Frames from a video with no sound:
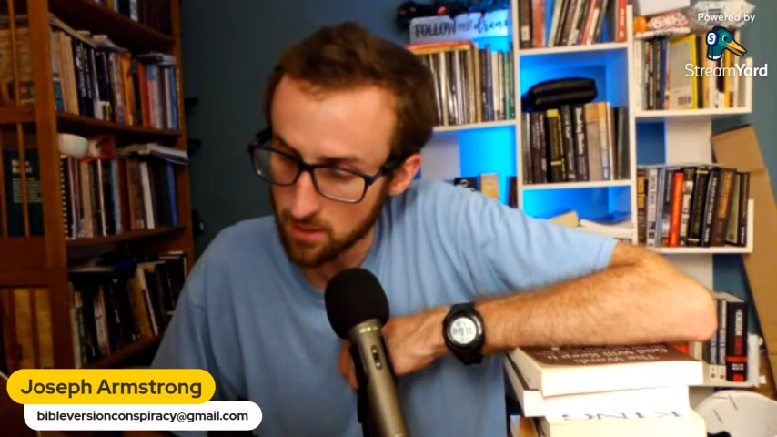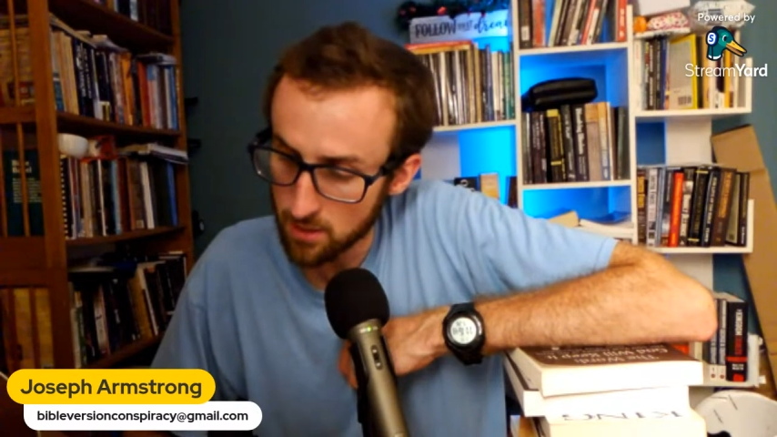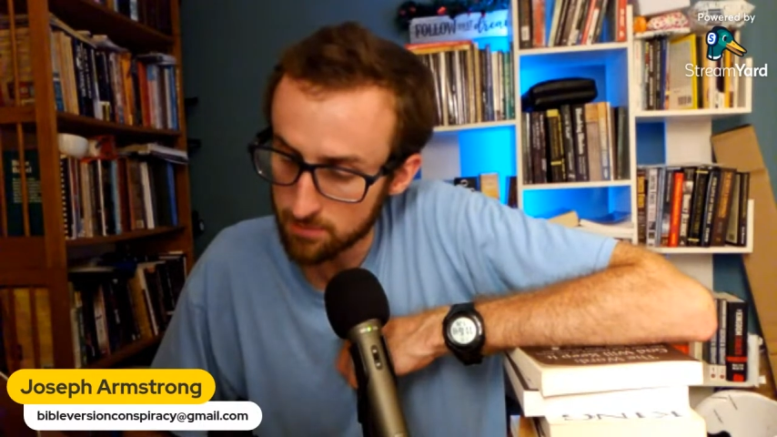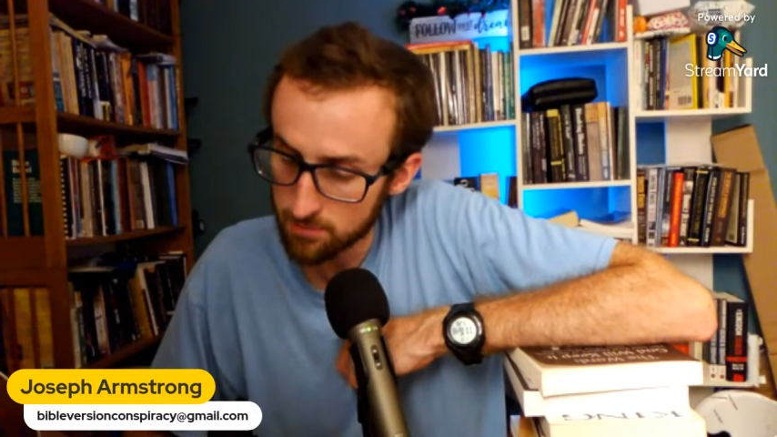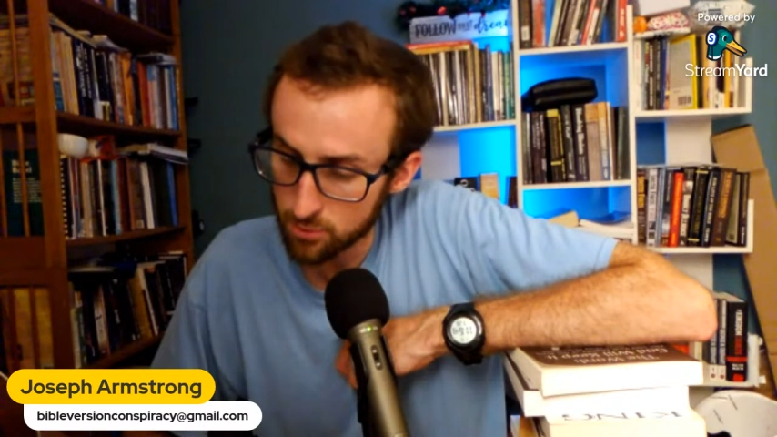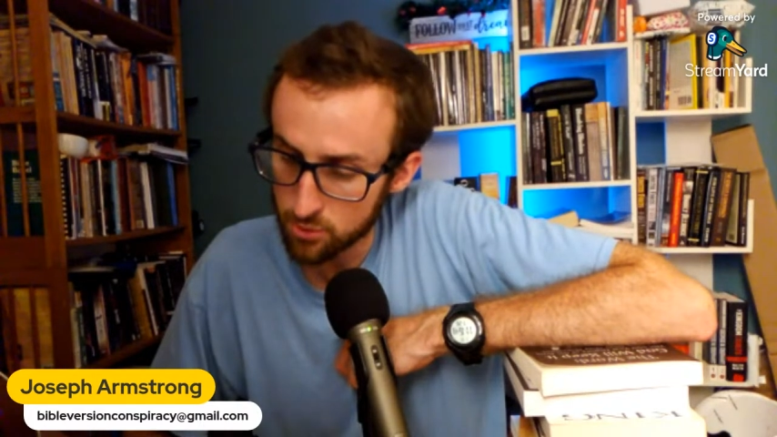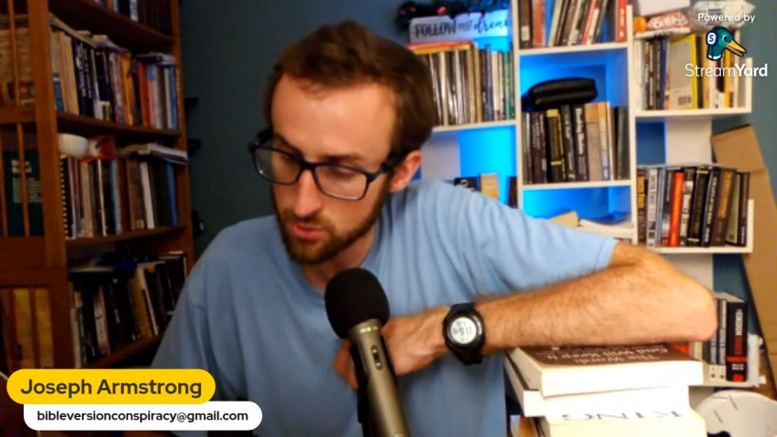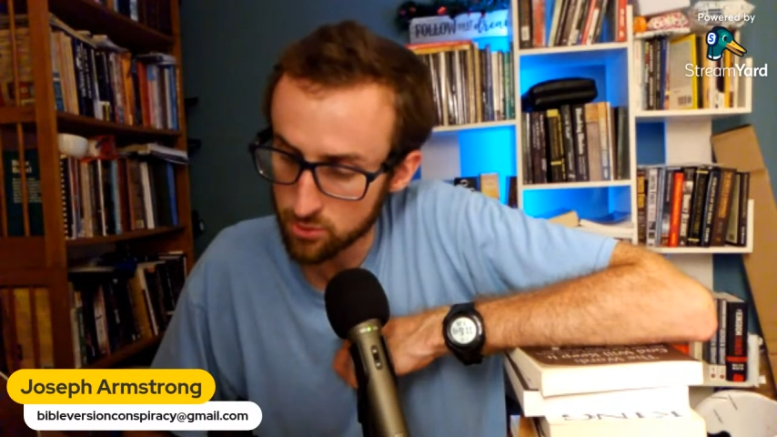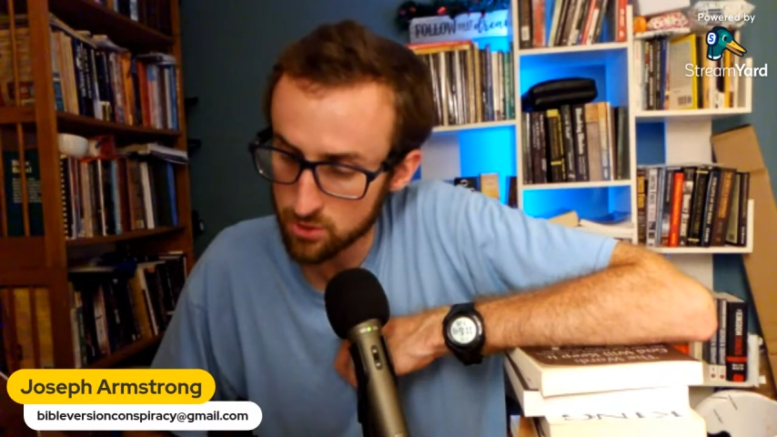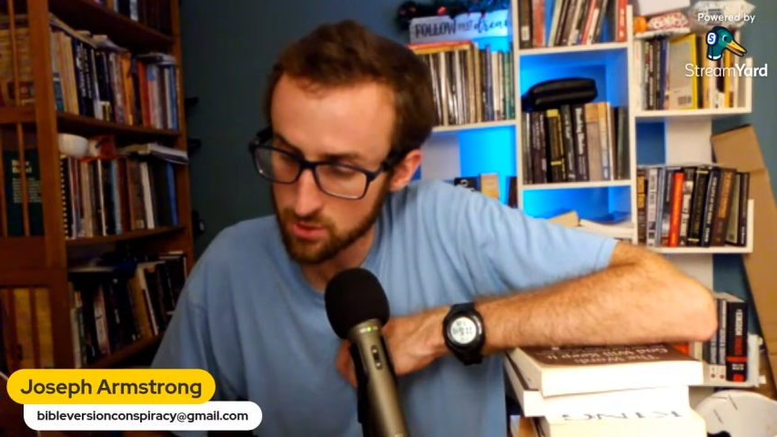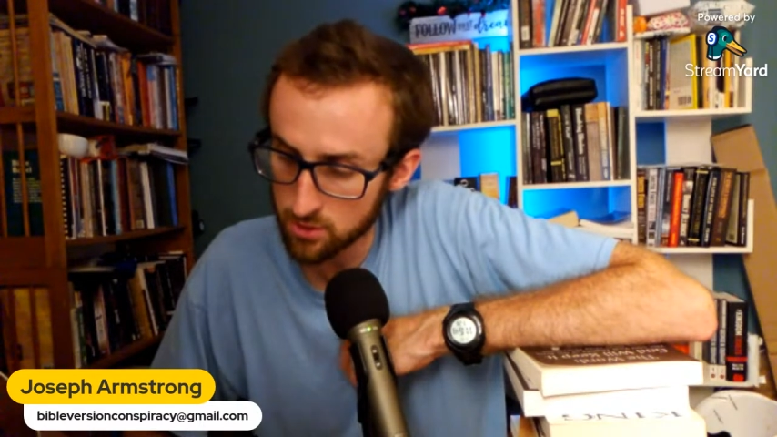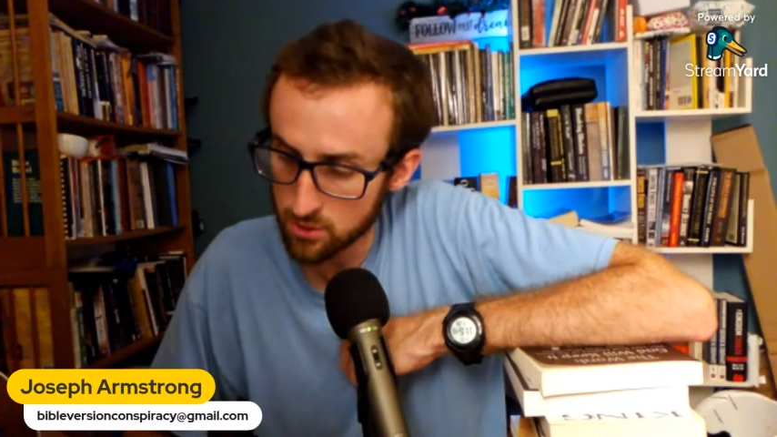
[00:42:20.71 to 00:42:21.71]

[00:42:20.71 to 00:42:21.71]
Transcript: in producing